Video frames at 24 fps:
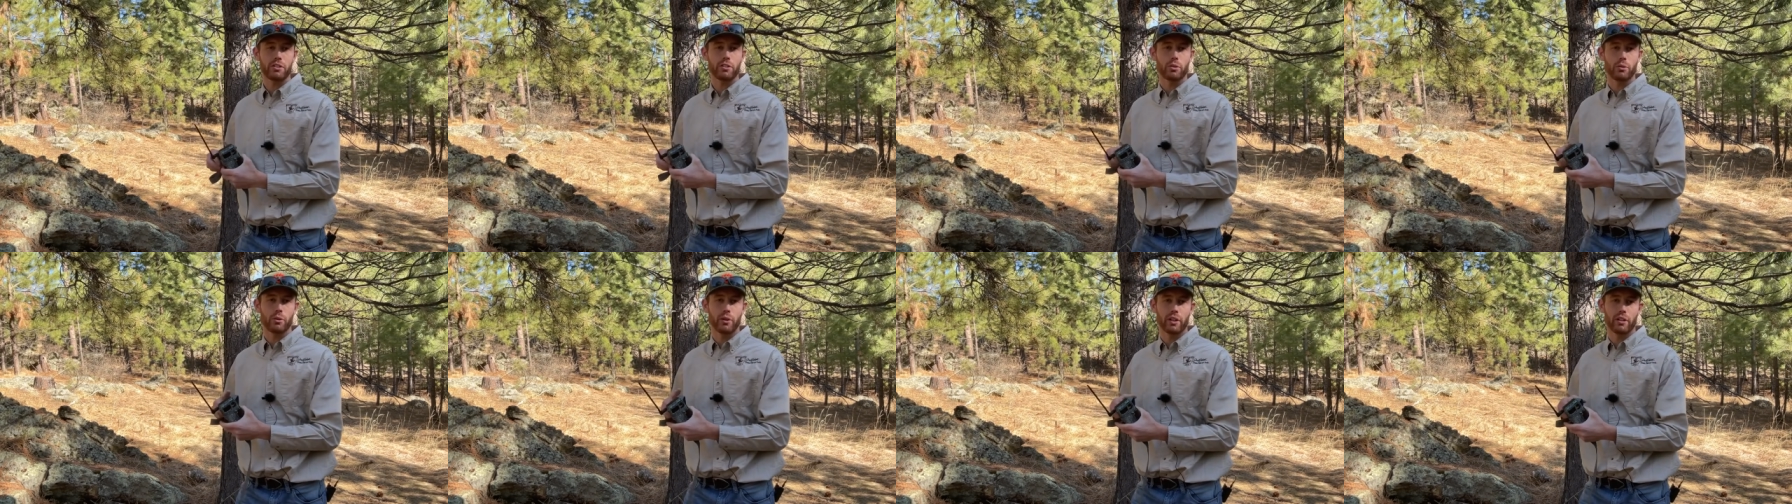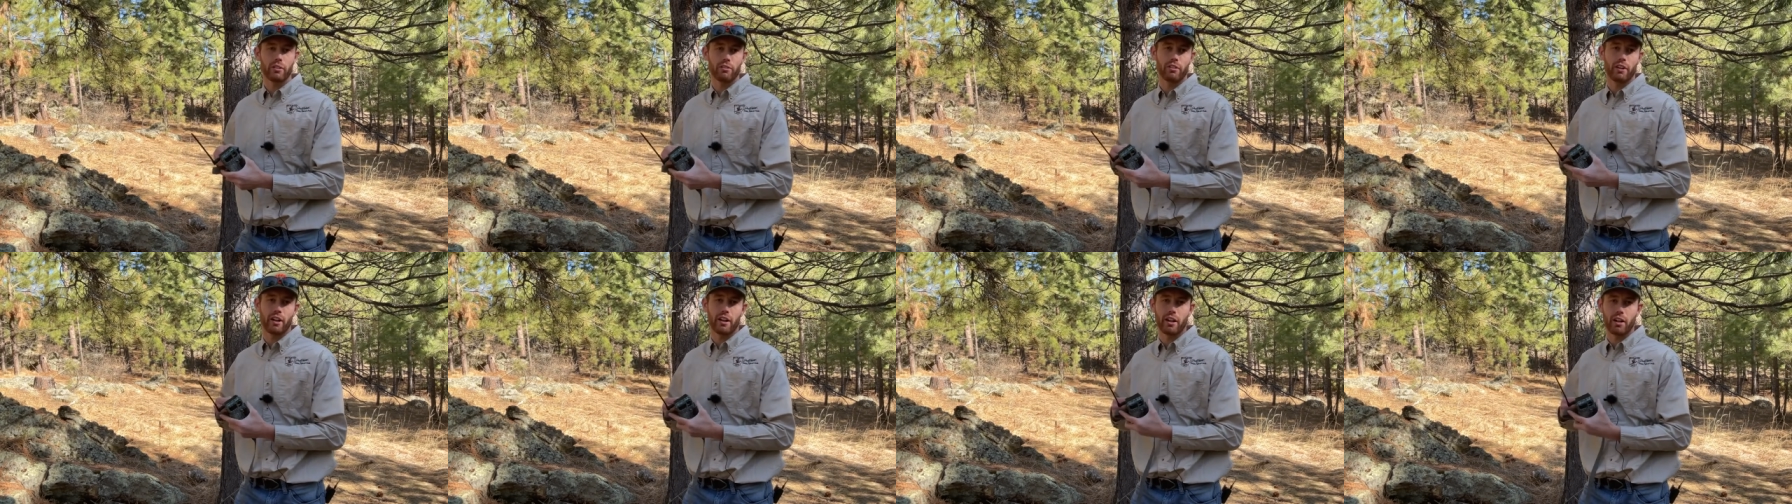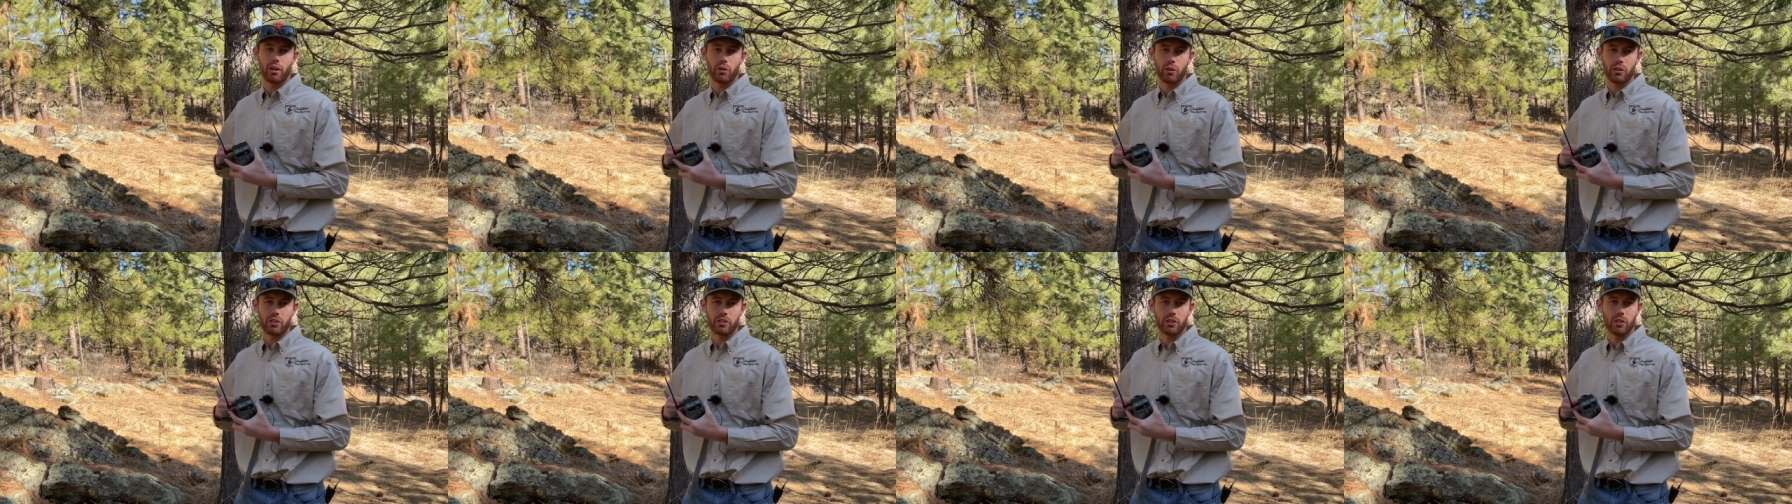you want to find
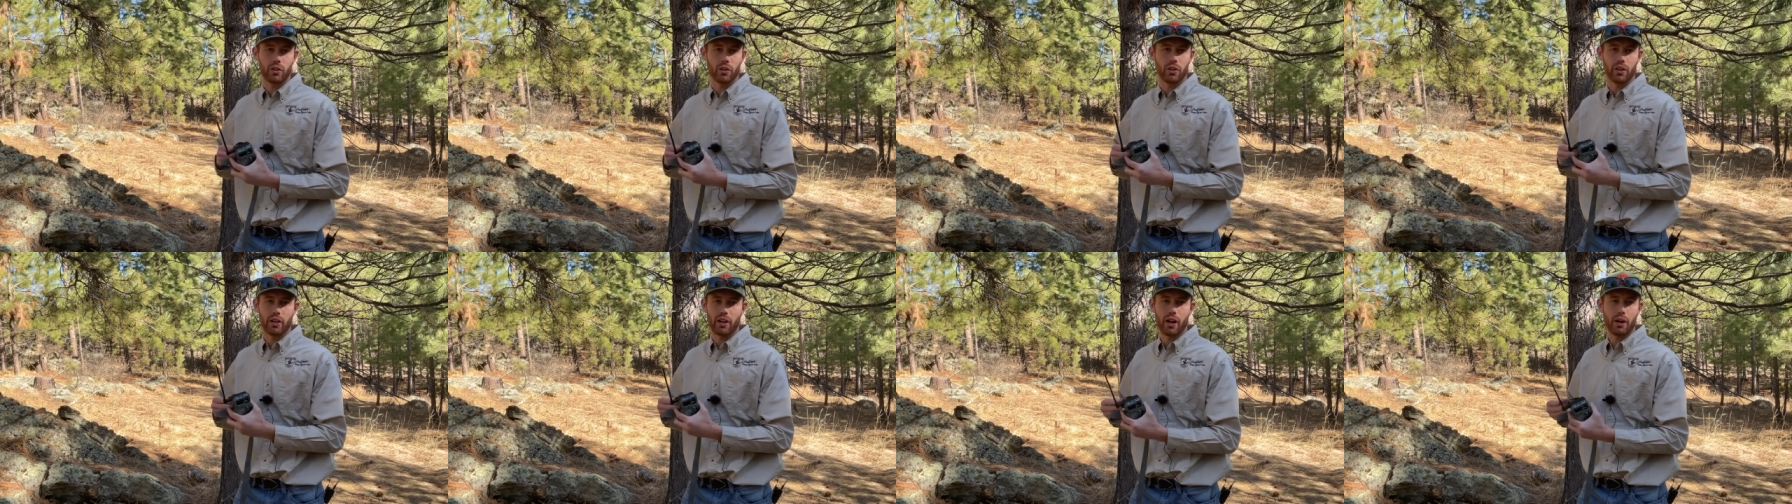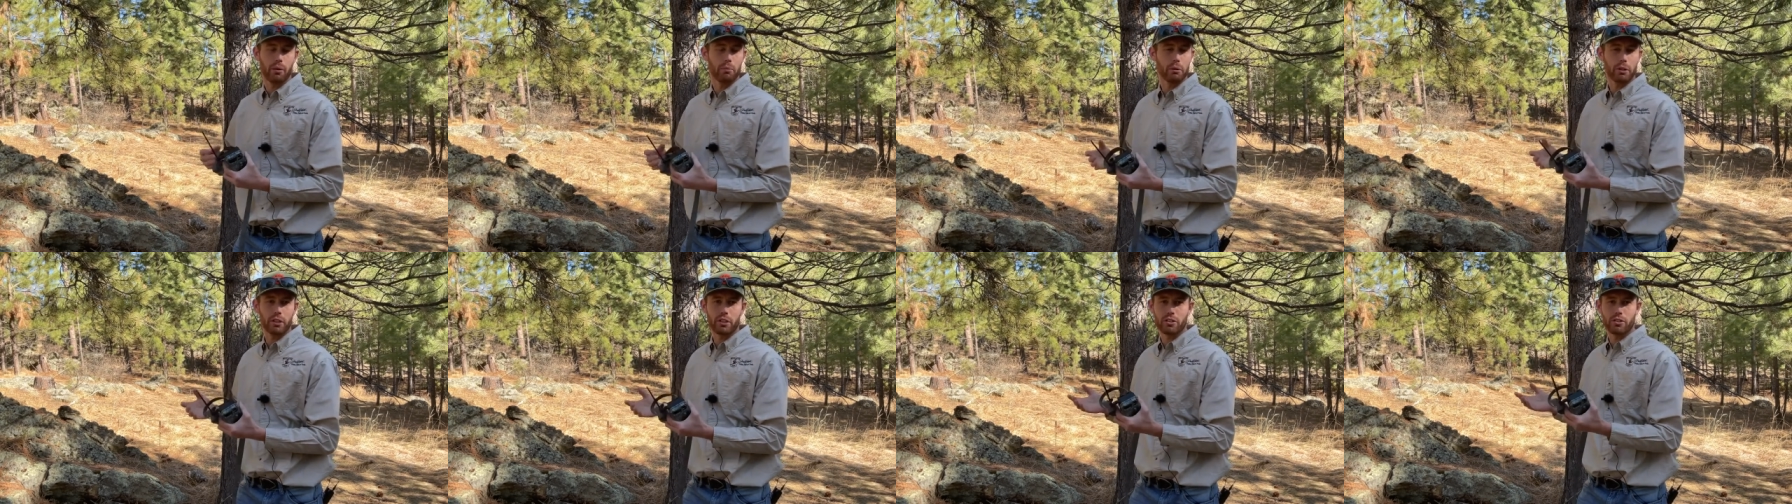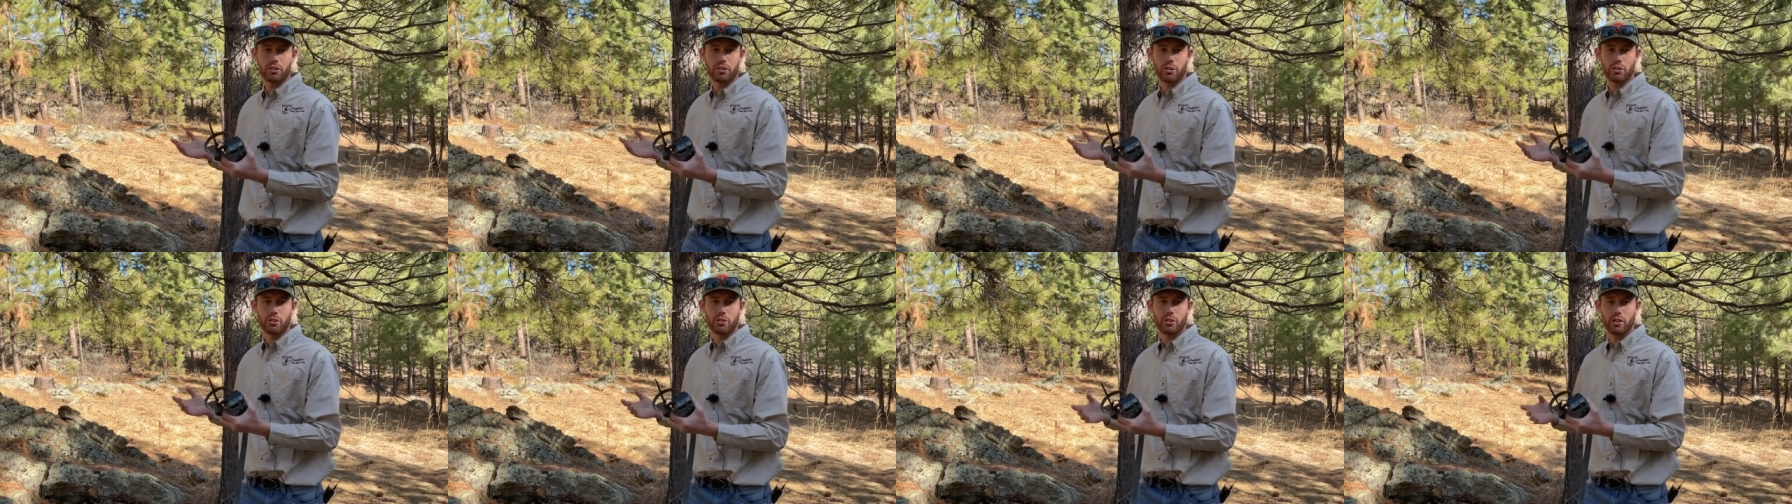out what's going on, but there's
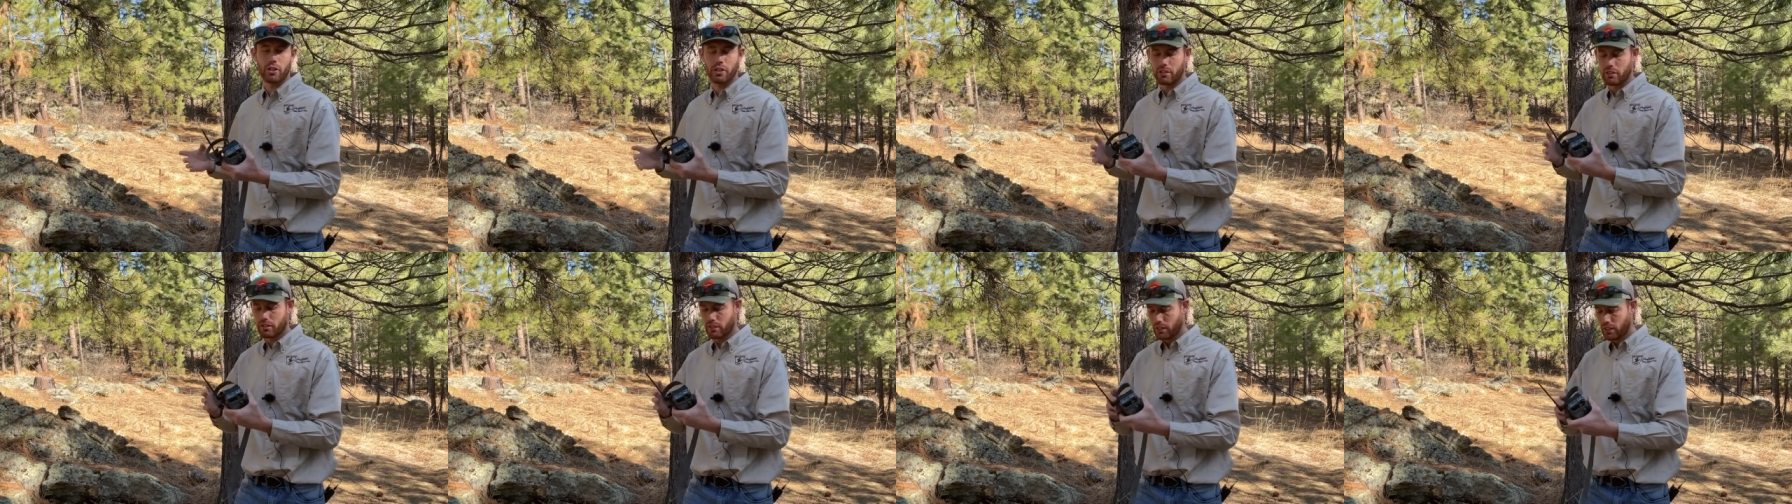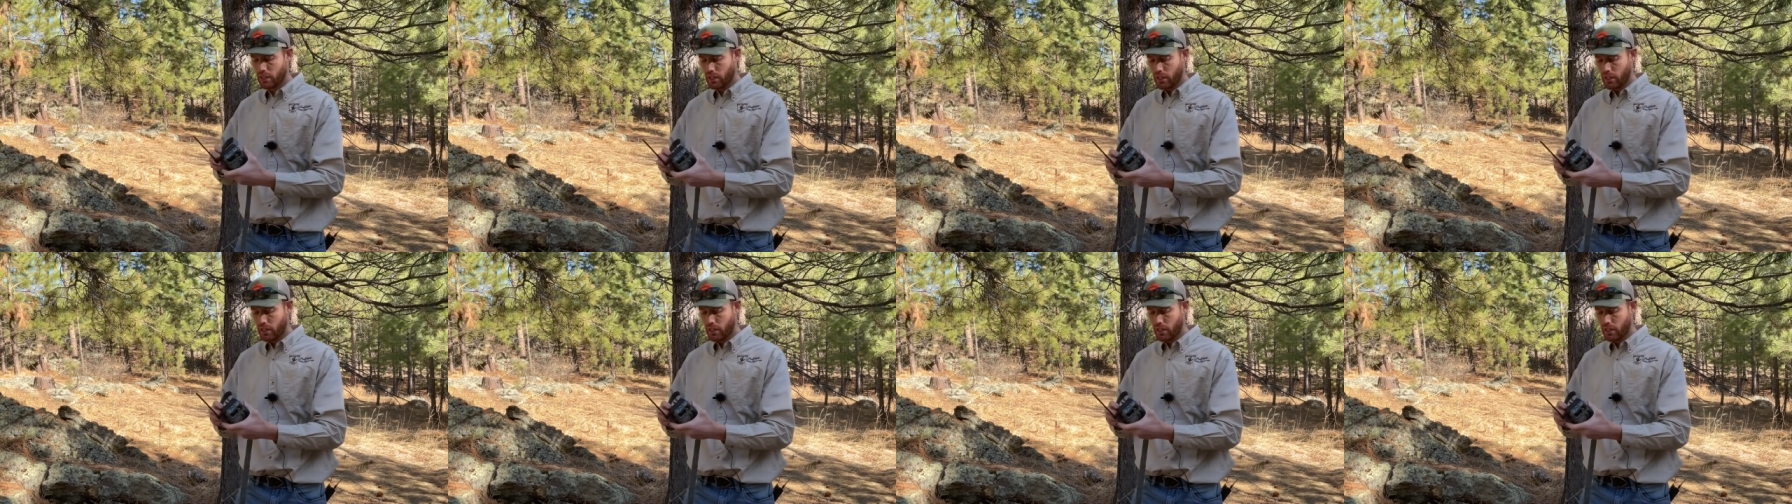no trees.